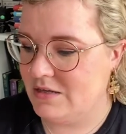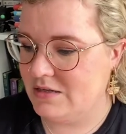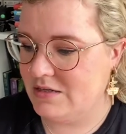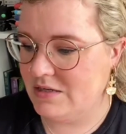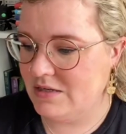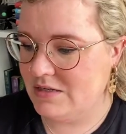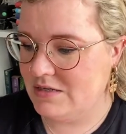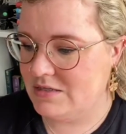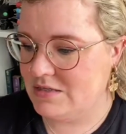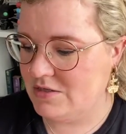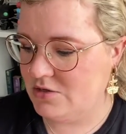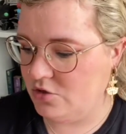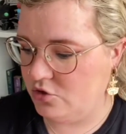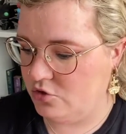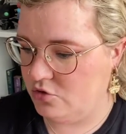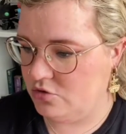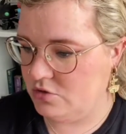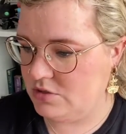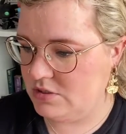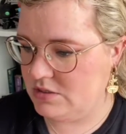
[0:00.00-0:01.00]
This
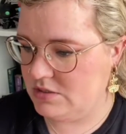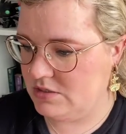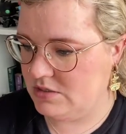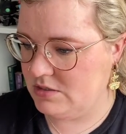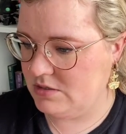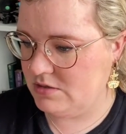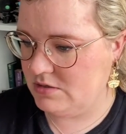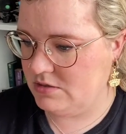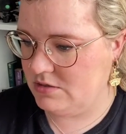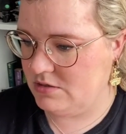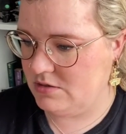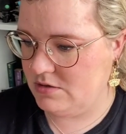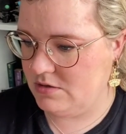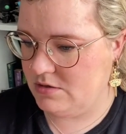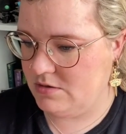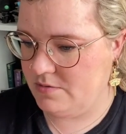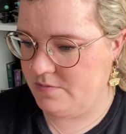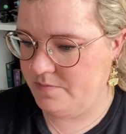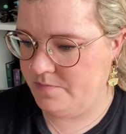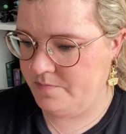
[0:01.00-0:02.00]
looks
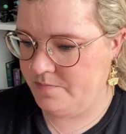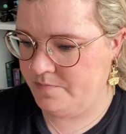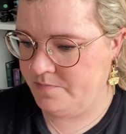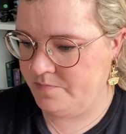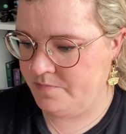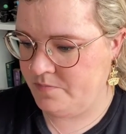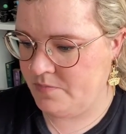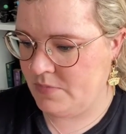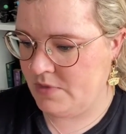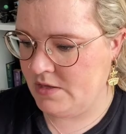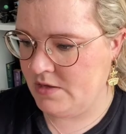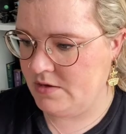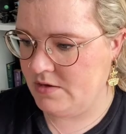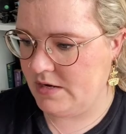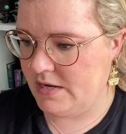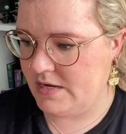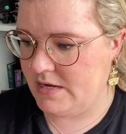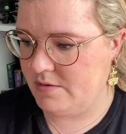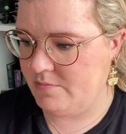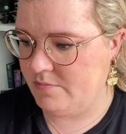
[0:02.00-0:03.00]

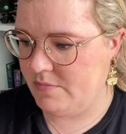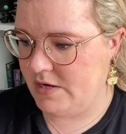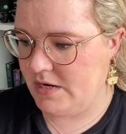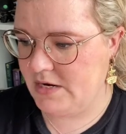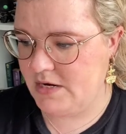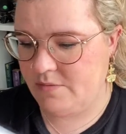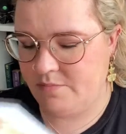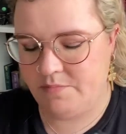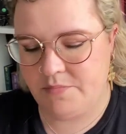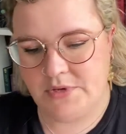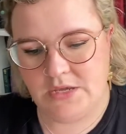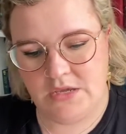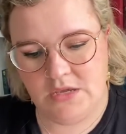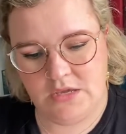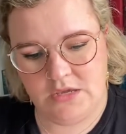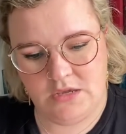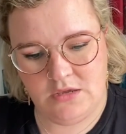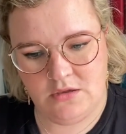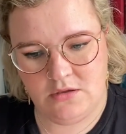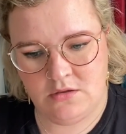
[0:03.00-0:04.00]
like it might
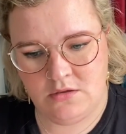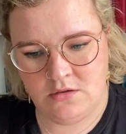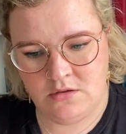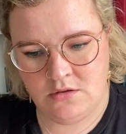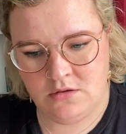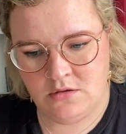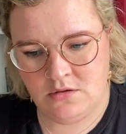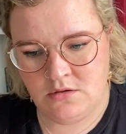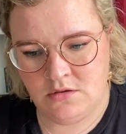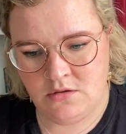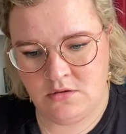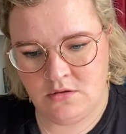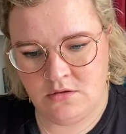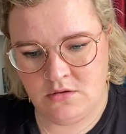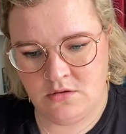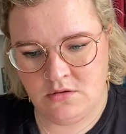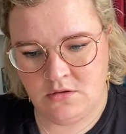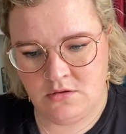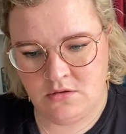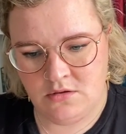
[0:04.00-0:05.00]
be.
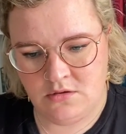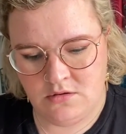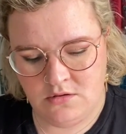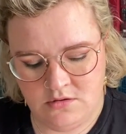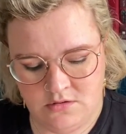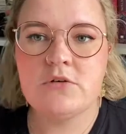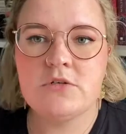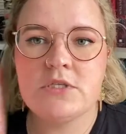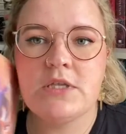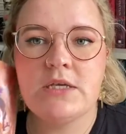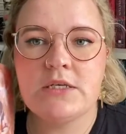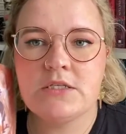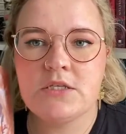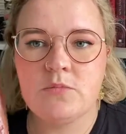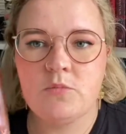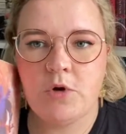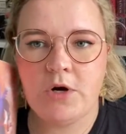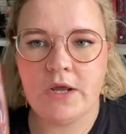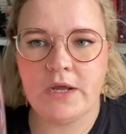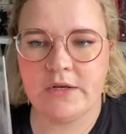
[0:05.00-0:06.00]
Looks like
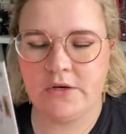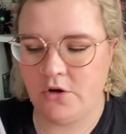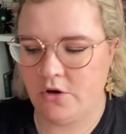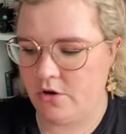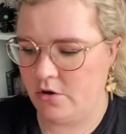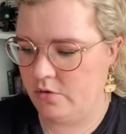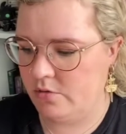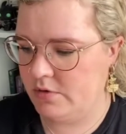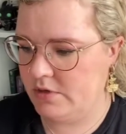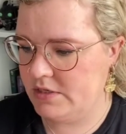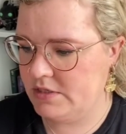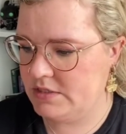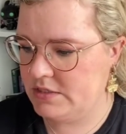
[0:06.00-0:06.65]
someone I know.